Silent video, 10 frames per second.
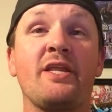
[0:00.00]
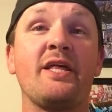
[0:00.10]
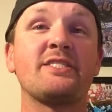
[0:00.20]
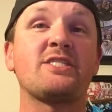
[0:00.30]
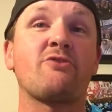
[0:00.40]
on
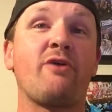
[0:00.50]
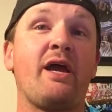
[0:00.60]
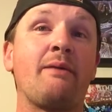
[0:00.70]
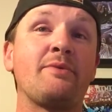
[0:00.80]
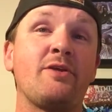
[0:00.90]

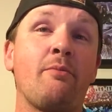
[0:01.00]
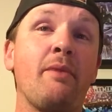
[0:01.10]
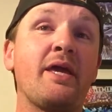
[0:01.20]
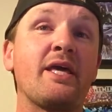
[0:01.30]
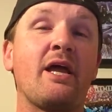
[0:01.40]
Instagram and they're
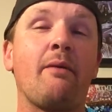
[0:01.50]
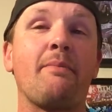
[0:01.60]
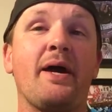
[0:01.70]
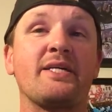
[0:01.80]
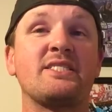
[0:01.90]
making
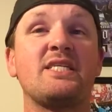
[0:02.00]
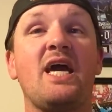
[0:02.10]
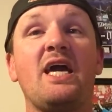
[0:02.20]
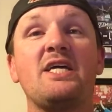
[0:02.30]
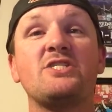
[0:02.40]
out
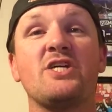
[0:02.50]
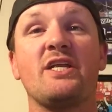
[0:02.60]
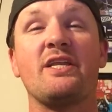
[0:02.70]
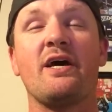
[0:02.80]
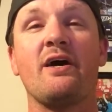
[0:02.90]
backstage
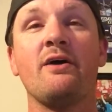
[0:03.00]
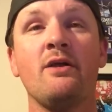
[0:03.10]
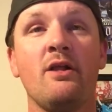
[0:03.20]
and uh,